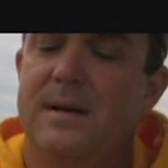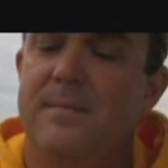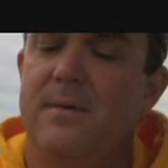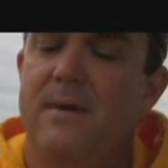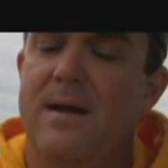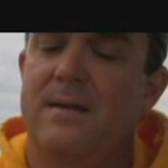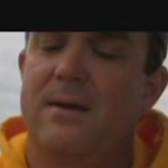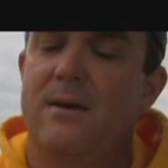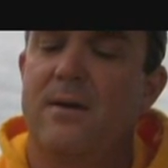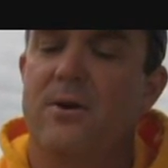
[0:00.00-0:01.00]
slip it right
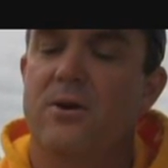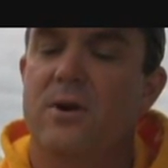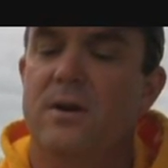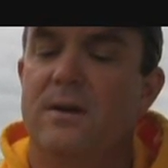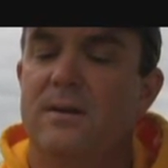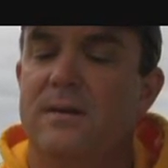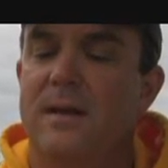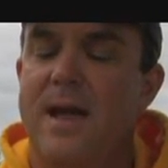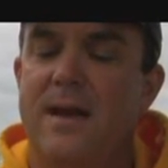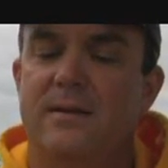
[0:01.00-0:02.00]
there on the hook. It
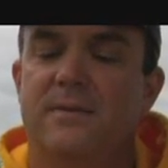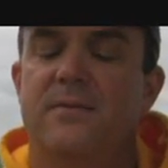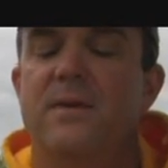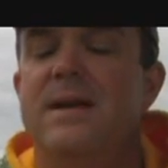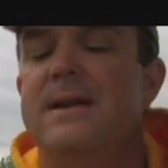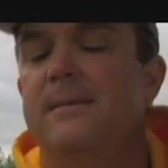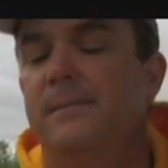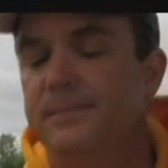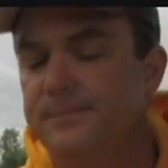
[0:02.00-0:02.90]
hangs free,